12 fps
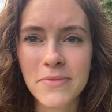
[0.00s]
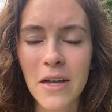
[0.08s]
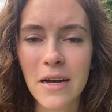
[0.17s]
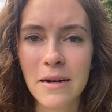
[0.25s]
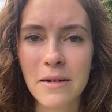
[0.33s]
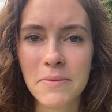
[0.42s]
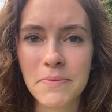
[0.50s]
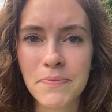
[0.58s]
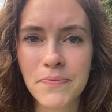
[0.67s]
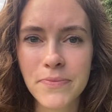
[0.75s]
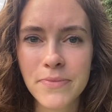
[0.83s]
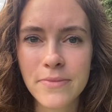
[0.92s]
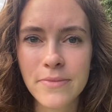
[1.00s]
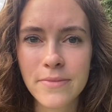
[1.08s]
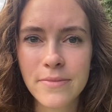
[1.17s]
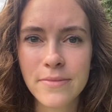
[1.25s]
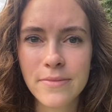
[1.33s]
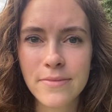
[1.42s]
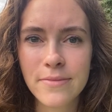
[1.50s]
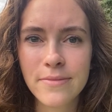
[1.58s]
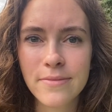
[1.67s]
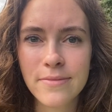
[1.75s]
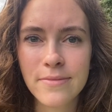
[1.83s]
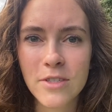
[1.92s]

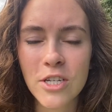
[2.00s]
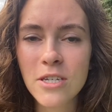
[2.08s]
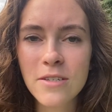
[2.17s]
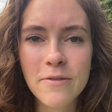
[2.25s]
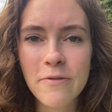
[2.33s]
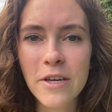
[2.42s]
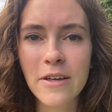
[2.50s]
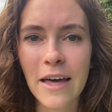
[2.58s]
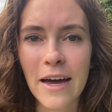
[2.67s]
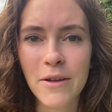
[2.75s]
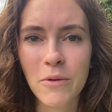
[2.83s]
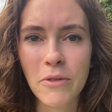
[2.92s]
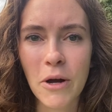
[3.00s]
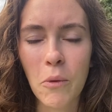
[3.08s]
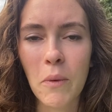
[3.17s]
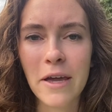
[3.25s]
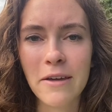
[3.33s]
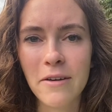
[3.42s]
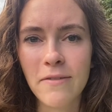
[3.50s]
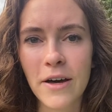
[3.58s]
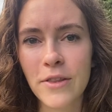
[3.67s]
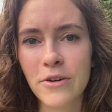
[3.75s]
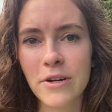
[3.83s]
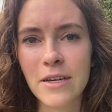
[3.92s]
to just feel that weight of
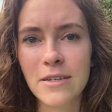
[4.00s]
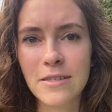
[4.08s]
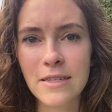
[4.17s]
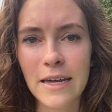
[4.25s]
otherness,